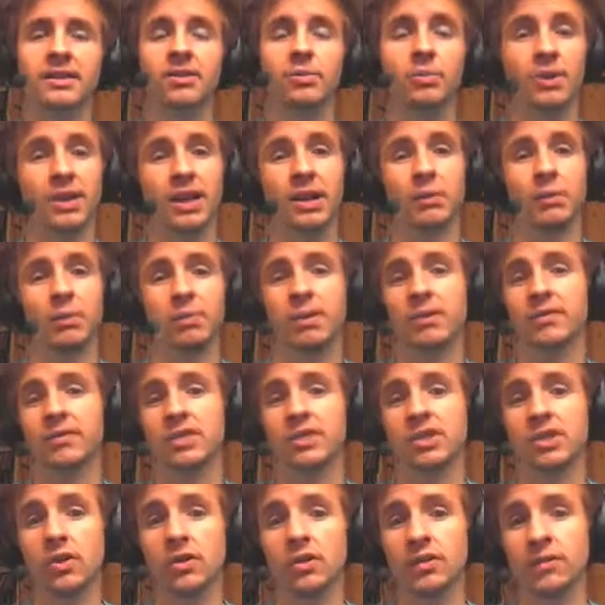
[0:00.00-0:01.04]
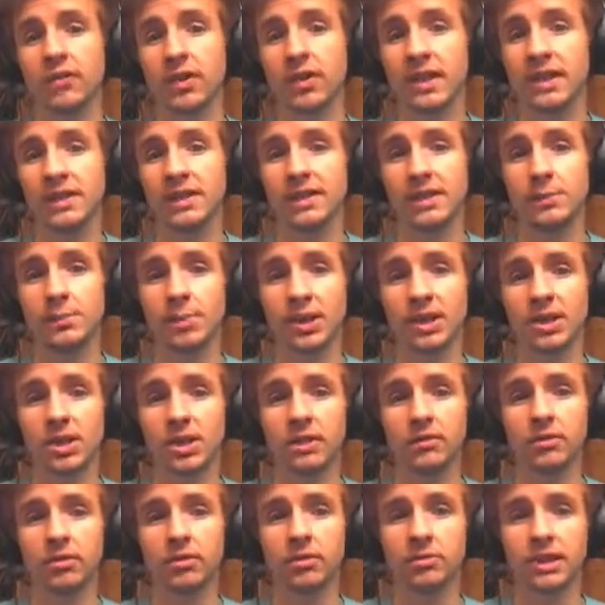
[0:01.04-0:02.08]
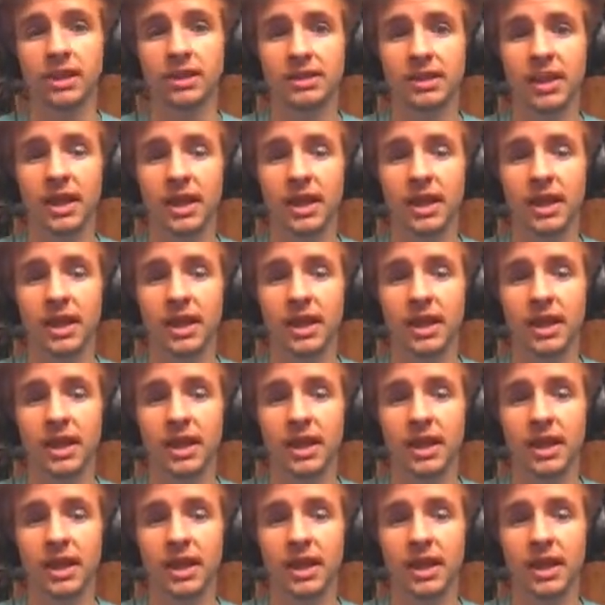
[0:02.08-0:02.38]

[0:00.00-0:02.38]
It'll become a bit of a dogfight, especially if you meet